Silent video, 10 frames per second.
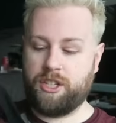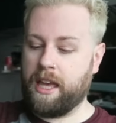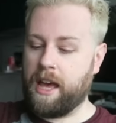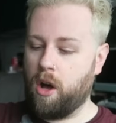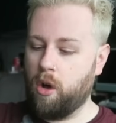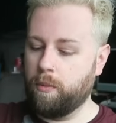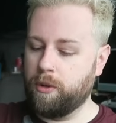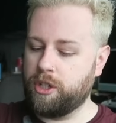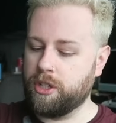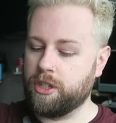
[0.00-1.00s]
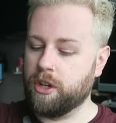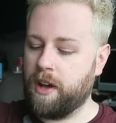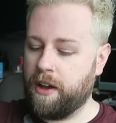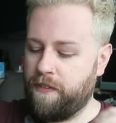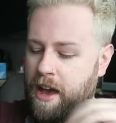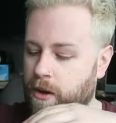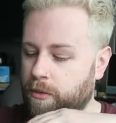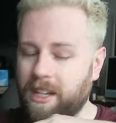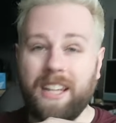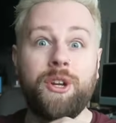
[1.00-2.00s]
to get a whole bunch of stuff. I
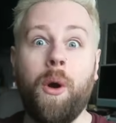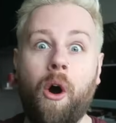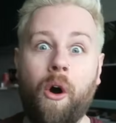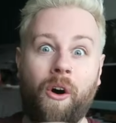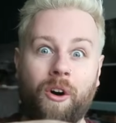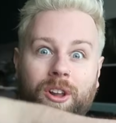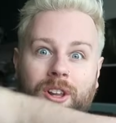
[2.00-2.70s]
found, let's do a haul!